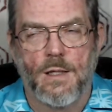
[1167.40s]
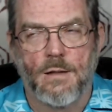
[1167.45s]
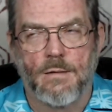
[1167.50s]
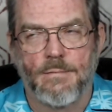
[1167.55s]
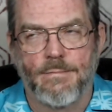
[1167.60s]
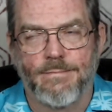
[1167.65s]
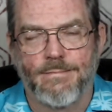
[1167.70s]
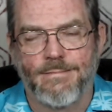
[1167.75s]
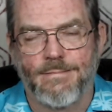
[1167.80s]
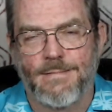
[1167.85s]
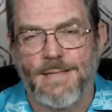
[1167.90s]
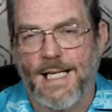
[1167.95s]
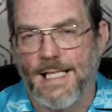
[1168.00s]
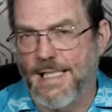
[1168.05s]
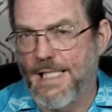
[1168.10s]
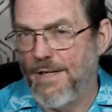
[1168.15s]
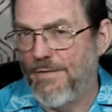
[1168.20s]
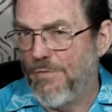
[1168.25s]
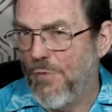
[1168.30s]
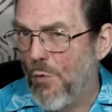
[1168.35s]
less
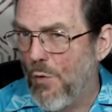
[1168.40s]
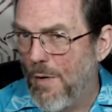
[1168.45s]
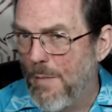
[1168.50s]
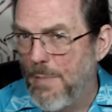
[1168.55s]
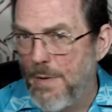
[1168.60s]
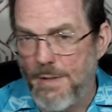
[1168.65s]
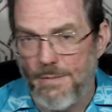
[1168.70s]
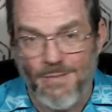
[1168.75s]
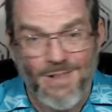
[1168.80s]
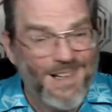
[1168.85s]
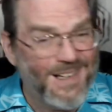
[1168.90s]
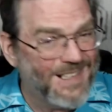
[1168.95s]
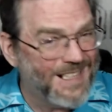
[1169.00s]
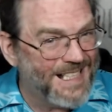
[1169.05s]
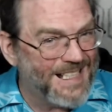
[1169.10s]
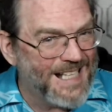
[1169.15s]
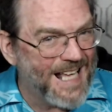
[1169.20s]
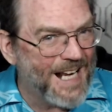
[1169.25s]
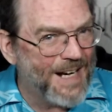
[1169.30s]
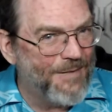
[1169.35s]
informed. Well, see,
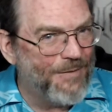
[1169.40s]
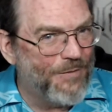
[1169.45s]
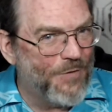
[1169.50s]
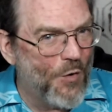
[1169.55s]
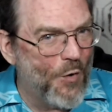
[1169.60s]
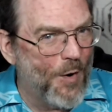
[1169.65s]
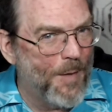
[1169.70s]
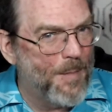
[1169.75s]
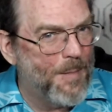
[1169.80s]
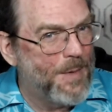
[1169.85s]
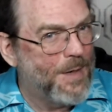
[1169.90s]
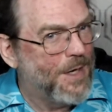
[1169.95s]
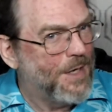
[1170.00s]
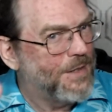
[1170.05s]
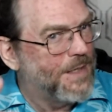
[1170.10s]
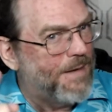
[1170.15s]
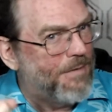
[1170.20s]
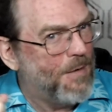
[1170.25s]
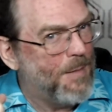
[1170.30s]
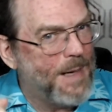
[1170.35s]
not informed, because
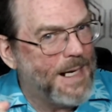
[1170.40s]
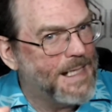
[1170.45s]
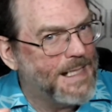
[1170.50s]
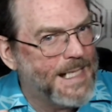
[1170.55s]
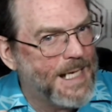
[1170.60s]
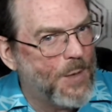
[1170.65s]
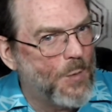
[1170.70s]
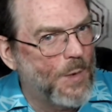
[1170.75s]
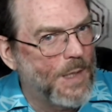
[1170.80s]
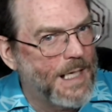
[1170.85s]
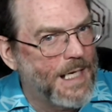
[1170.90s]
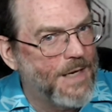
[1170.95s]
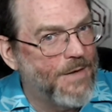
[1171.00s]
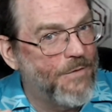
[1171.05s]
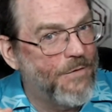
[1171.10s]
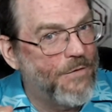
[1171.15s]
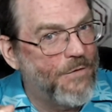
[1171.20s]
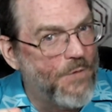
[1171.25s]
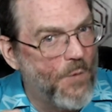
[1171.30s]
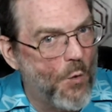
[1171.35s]
everybody's equally
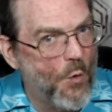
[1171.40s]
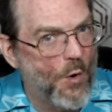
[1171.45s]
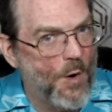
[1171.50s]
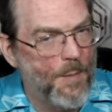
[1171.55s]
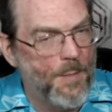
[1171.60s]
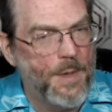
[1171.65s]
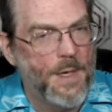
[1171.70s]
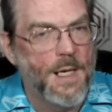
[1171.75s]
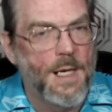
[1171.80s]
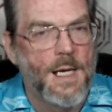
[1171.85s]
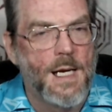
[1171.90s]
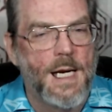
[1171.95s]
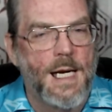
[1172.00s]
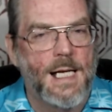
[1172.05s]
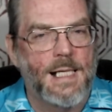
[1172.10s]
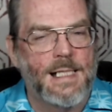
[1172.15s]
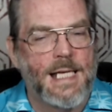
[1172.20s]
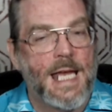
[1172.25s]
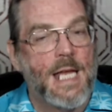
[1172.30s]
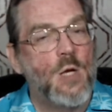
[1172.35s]
informed. It's
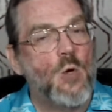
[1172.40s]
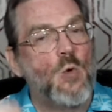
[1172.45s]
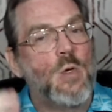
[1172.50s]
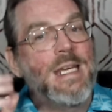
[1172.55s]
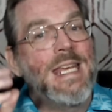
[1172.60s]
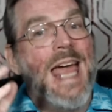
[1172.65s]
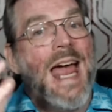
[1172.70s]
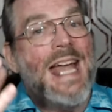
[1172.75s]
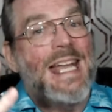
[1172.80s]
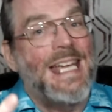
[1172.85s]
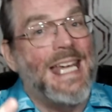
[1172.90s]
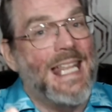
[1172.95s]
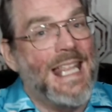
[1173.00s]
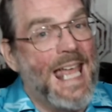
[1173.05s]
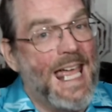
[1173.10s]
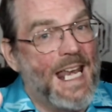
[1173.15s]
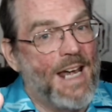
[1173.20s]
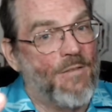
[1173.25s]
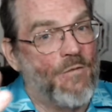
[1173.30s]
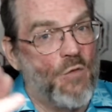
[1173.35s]
can you get to that
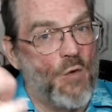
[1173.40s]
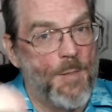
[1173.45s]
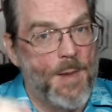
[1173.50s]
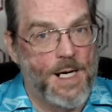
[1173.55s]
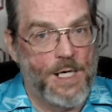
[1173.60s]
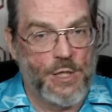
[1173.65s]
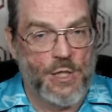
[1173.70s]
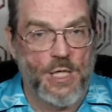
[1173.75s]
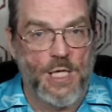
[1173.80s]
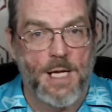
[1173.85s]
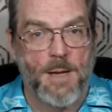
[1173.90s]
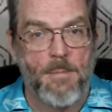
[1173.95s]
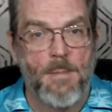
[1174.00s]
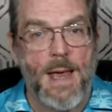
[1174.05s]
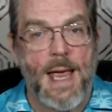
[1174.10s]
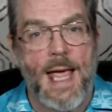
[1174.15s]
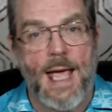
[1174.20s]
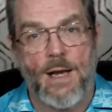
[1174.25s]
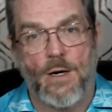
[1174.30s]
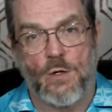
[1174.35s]
information that
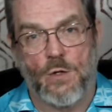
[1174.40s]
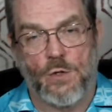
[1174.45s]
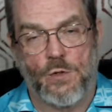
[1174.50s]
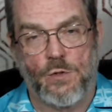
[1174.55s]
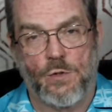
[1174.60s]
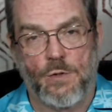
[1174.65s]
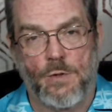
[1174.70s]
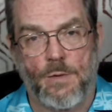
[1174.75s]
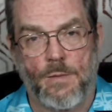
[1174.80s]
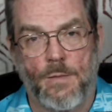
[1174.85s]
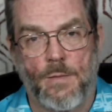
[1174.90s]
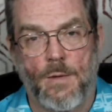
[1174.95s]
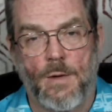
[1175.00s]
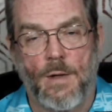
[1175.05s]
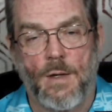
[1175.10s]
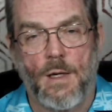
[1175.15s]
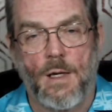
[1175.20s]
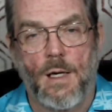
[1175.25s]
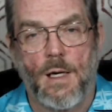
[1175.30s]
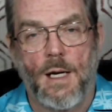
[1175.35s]
matters.
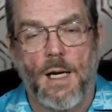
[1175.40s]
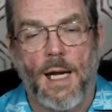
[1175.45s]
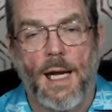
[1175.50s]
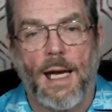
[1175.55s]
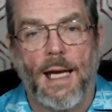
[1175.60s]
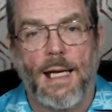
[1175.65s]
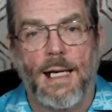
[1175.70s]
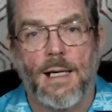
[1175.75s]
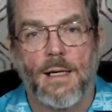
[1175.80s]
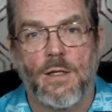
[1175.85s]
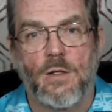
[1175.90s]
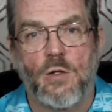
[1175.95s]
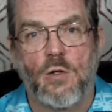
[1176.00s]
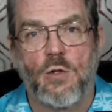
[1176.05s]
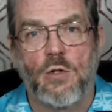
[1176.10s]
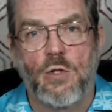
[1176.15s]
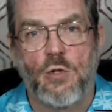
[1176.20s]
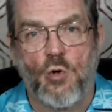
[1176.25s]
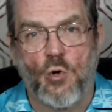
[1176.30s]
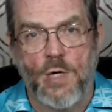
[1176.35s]
And it
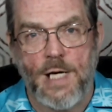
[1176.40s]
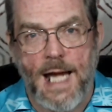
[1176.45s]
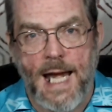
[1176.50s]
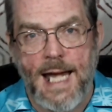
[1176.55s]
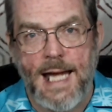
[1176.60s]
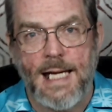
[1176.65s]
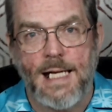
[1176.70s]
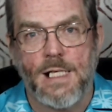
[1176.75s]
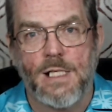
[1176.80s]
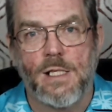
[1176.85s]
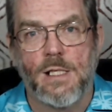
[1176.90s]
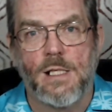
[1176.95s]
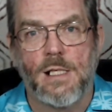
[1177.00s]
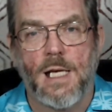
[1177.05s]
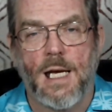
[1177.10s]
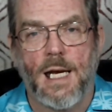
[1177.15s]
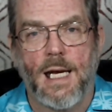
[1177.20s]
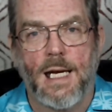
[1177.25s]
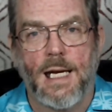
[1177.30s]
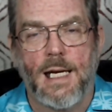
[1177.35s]
creates
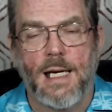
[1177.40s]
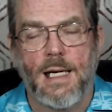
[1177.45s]
a